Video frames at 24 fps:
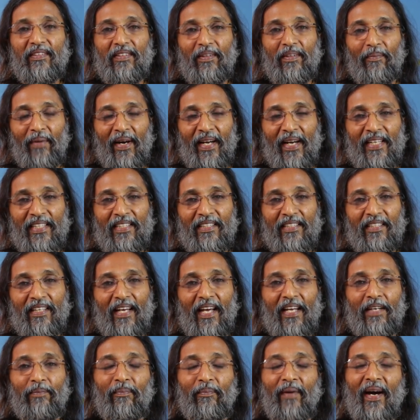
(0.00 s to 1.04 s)
the mind,
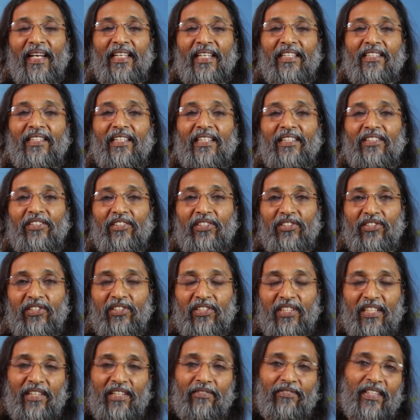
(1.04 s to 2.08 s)
and mind can
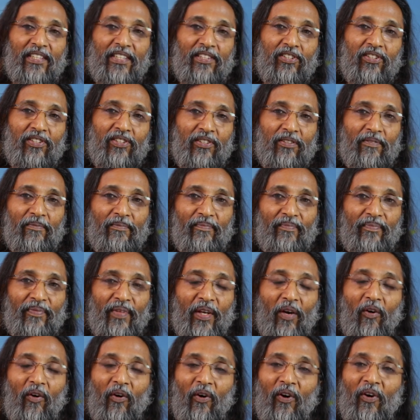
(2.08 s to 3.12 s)
receive it,
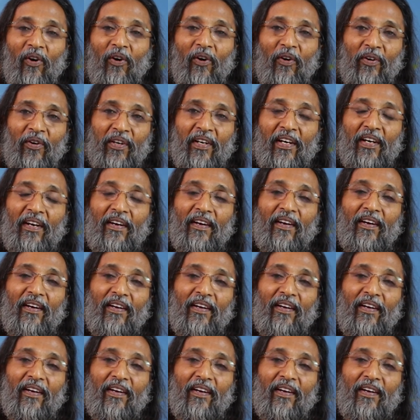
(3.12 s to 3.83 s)
or